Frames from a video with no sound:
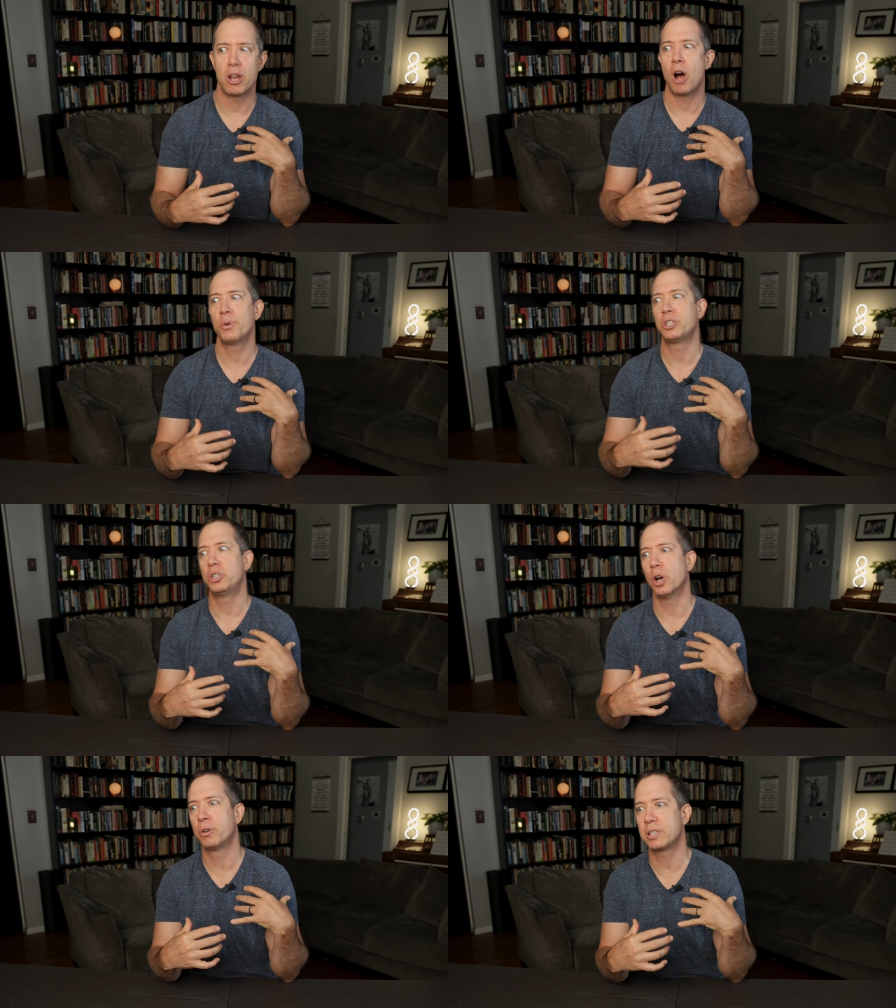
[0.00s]
And he always
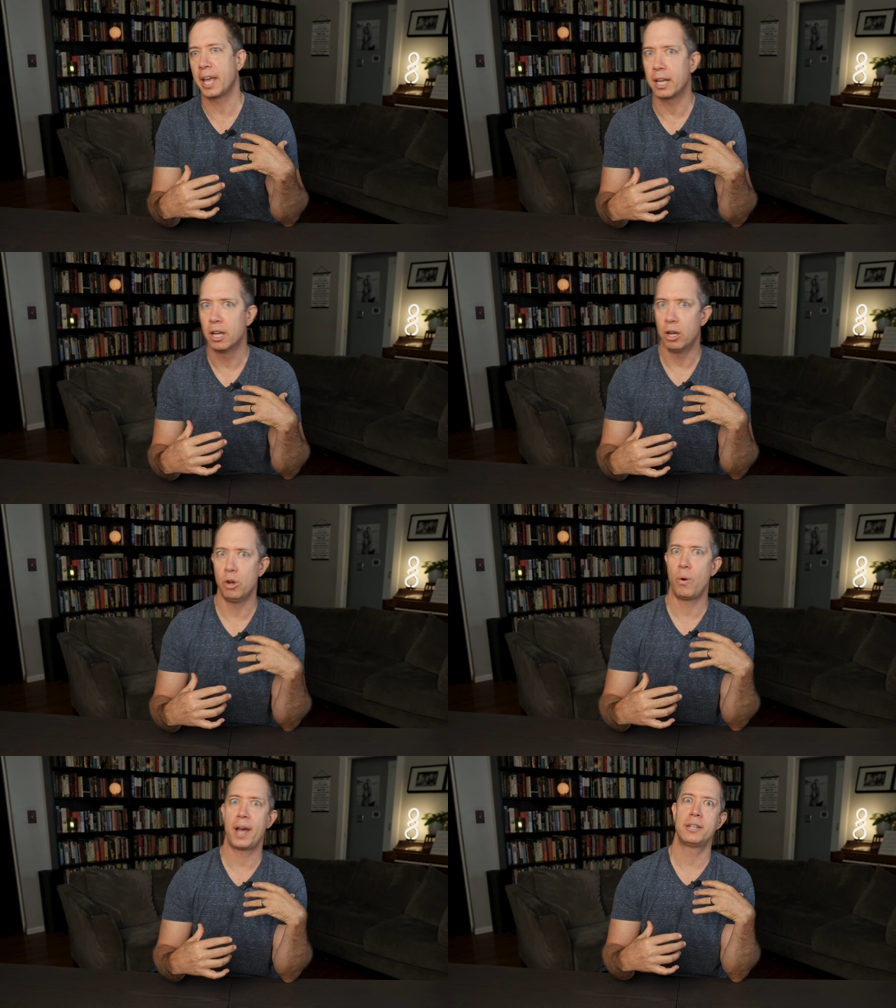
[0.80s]
jokes like,
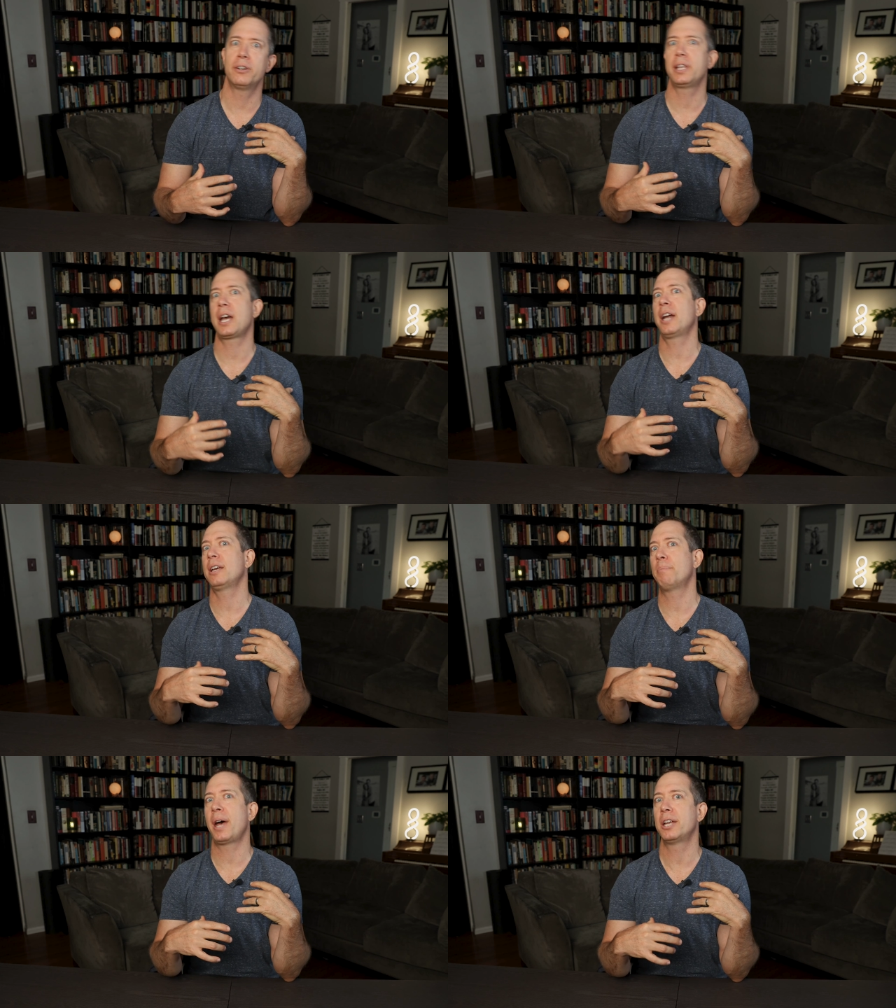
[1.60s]
oh, I nearly got
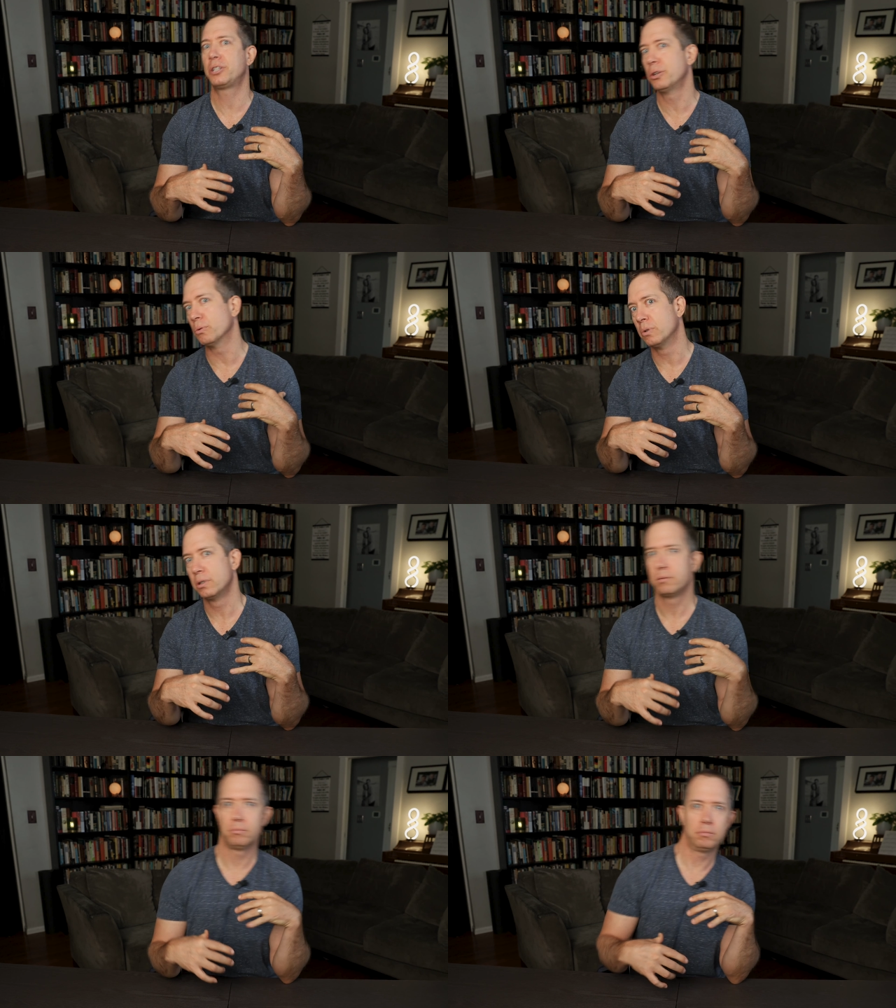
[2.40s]
hit by it too.
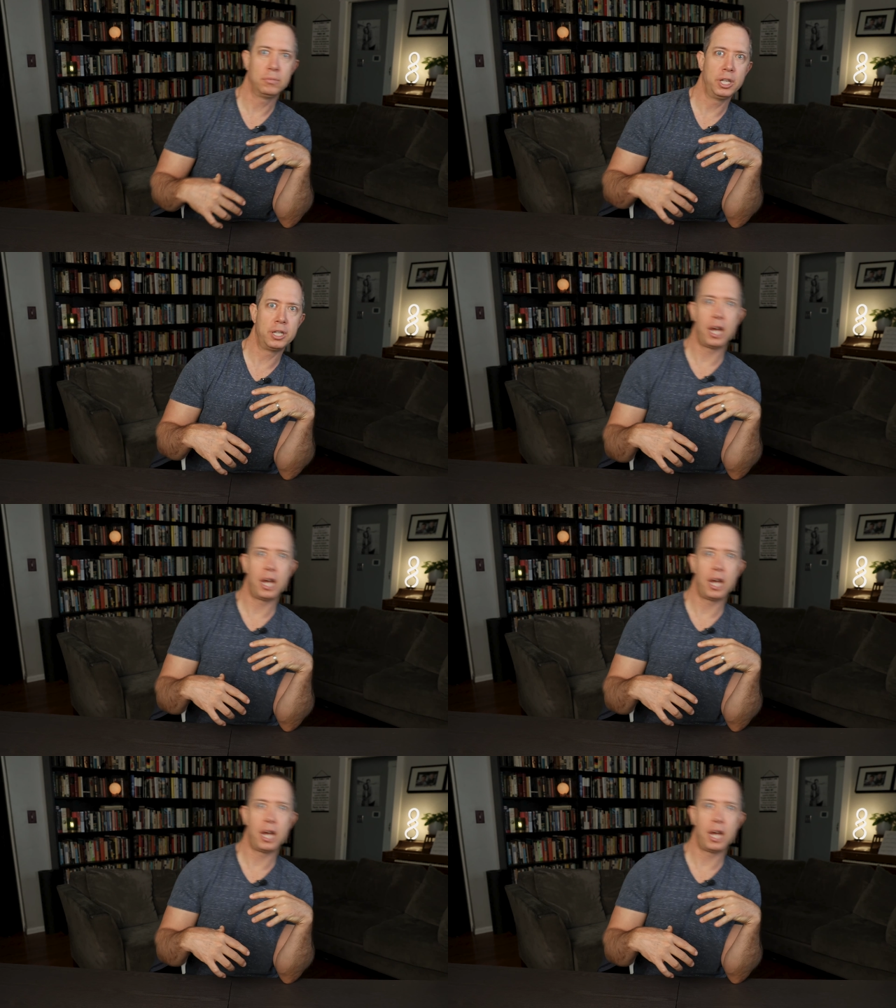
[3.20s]
He